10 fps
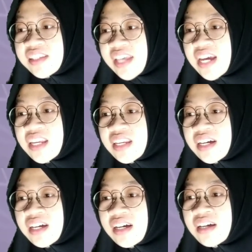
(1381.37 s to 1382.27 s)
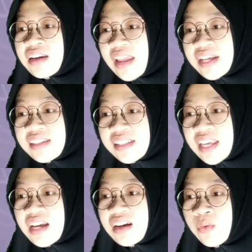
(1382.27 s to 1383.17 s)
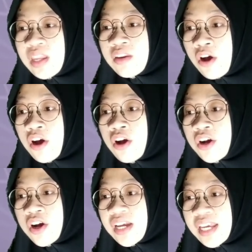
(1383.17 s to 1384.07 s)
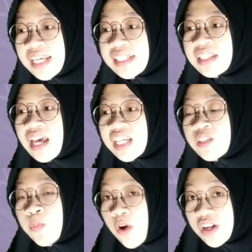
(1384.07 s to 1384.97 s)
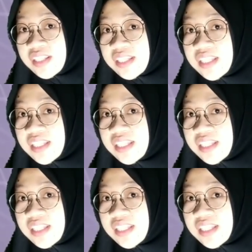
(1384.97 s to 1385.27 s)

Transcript: says the next thing we do is exponent.